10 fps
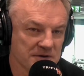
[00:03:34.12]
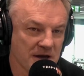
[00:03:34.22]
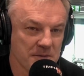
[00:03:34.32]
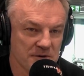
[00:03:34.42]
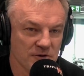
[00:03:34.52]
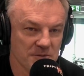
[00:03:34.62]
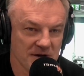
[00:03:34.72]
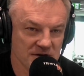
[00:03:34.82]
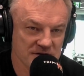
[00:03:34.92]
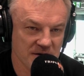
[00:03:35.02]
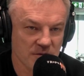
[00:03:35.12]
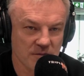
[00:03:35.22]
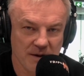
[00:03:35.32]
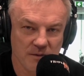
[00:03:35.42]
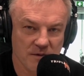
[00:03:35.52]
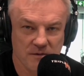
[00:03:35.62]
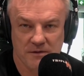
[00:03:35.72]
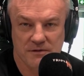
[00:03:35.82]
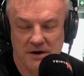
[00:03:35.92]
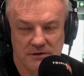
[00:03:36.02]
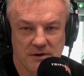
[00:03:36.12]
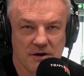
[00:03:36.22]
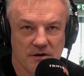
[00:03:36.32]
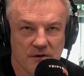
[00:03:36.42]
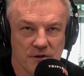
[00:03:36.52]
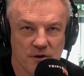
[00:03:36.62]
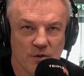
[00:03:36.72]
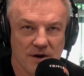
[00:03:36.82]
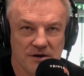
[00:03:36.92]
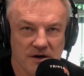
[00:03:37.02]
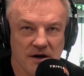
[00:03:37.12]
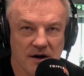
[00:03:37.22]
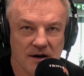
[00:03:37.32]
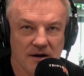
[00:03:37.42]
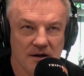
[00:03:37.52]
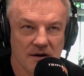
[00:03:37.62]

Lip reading: are coming to him now saying, "Well, mate, if South's only going to offer you 1 year,